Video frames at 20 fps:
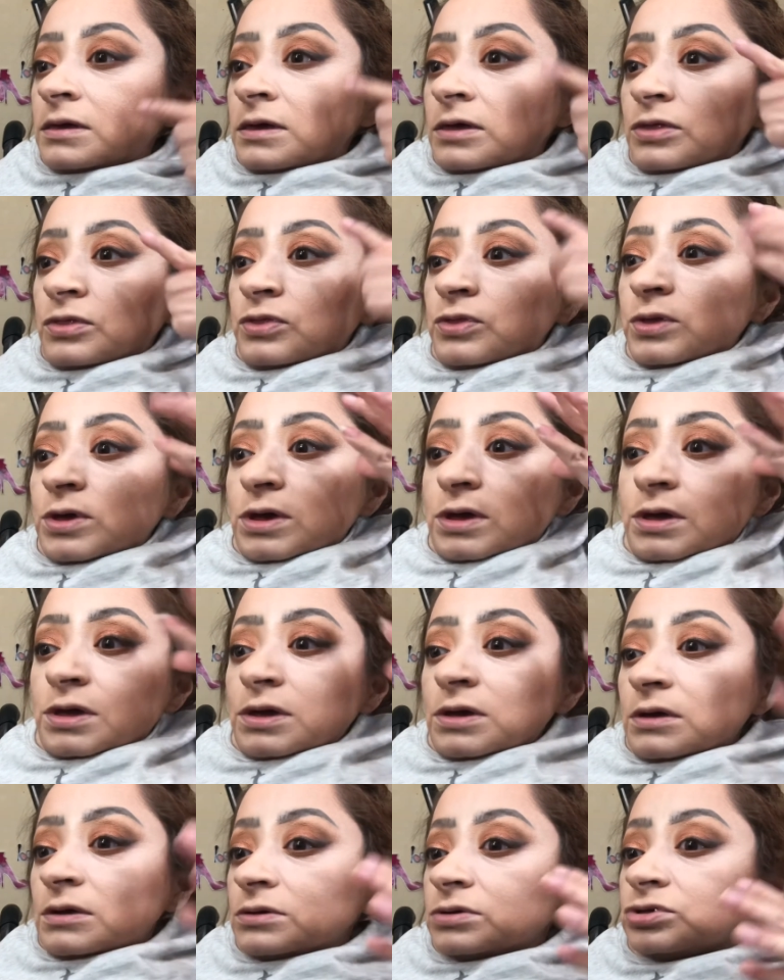the
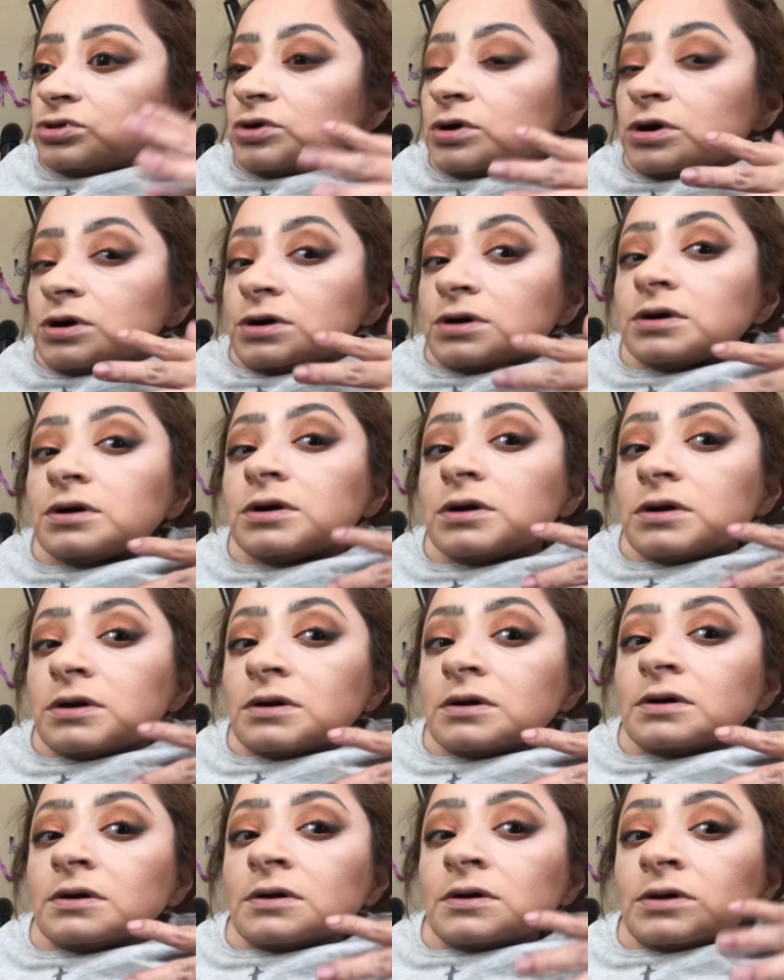darker
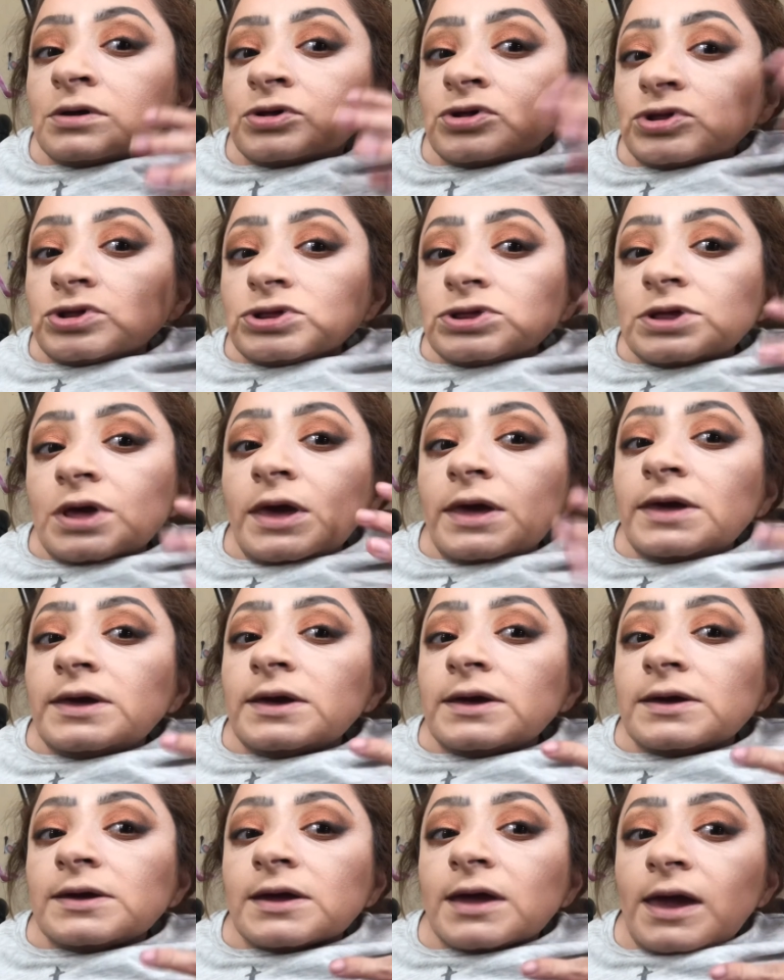
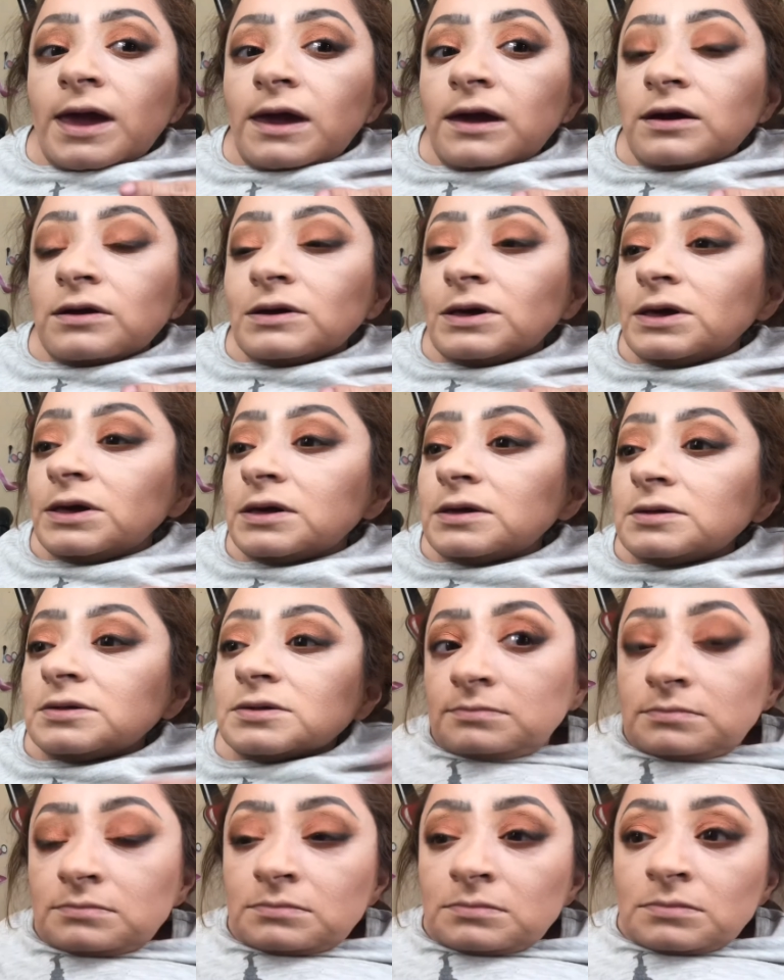shaded areas.